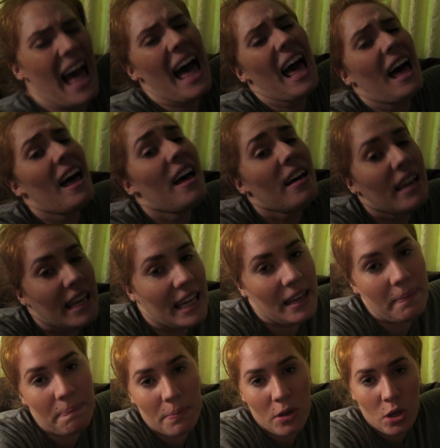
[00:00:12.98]
I'll
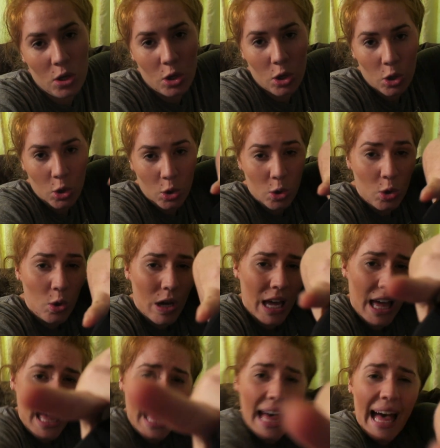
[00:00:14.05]
keep you.
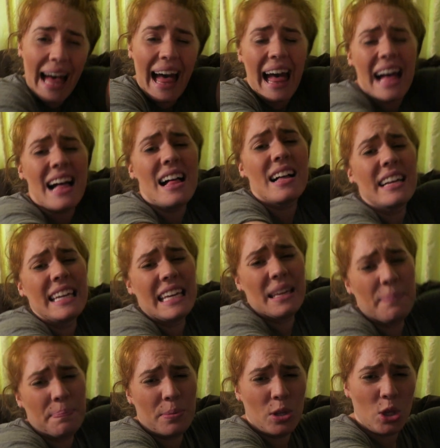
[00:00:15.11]
I'll keep